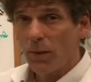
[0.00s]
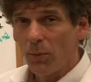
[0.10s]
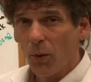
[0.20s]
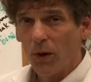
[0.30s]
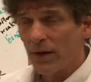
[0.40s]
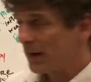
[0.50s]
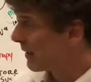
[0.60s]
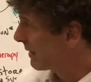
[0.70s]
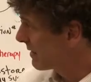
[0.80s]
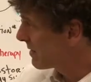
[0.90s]
board, and
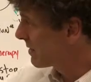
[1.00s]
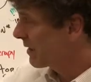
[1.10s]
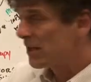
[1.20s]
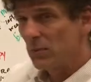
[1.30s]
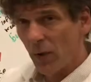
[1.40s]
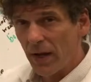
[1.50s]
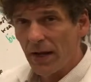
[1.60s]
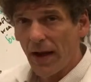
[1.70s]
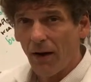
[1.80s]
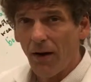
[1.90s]
this is going to explain
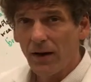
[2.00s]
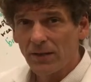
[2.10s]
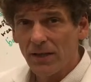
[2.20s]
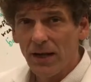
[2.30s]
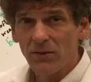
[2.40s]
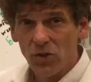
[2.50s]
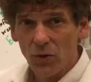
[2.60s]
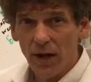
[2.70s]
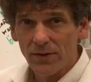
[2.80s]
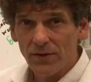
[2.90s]
how oxidative
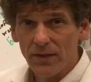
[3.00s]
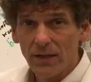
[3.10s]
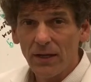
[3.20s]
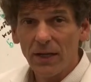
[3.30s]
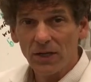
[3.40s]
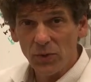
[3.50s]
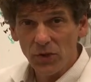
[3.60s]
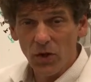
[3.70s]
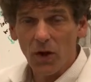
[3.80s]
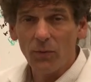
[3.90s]
stress is
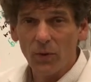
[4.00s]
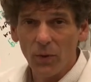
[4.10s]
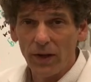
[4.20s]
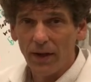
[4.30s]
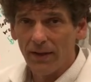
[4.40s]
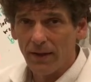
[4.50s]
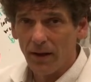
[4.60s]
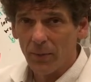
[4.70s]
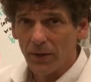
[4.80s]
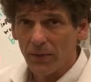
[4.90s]
resolved with red light
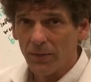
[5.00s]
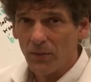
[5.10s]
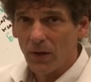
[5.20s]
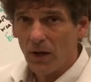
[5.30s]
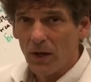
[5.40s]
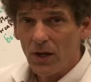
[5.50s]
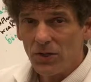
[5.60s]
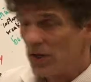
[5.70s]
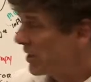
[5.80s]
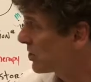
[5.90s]
therapy. So
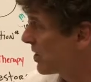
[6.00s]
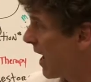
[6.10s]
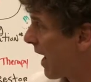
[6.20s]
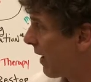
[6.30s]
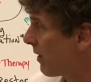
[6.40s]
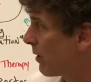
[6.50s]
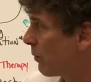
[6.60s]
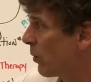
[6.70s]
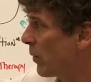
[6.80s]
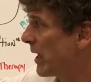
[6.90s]
each day,
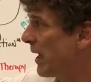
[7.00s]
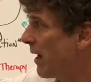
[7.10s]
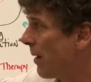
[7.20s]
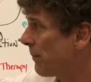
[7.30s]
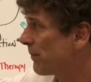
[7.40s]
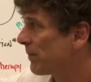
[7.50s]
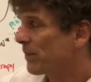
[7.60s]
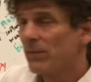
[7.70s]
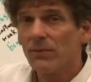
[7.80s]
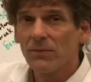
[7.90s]
when we get up,
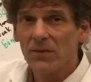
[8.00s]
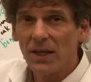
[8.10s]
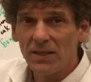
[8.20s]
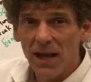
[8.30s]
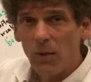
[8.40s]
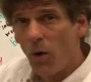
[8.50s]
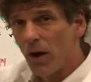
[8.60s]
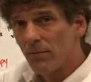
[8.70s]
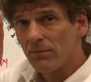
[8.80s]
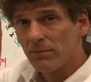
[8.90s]
think day one,
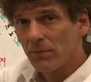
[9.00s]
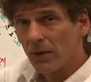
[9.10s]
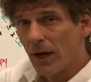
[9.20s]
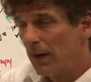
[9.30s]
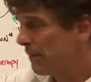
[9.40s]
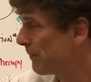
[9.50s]
okay?